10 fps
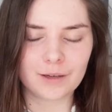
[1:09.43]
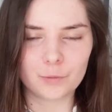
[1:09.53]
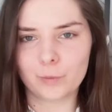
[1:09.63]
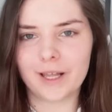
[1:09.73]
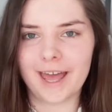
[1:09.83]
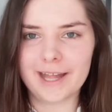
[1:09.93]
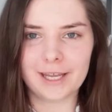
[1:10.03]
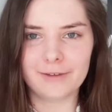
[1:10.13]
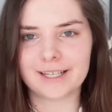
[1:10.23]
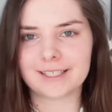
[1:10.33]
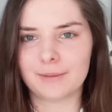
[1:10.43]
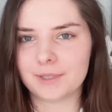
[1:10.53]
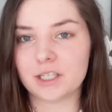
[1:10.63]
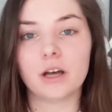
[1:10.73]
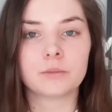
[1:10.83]
well, I never
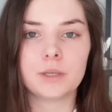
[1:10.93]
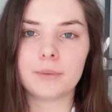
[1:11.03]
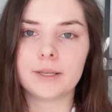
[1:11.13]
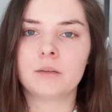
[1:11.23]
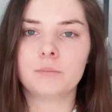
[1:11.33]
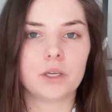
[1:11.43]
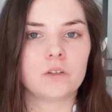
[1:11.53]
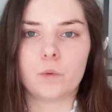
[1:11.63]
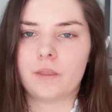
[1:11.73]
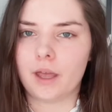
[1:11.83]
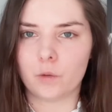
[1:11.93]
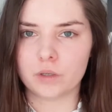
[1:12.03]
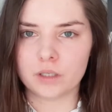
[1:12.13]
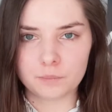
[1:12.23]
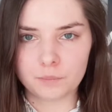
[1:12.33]
accepted not to be a planet because what the hell wouldn't it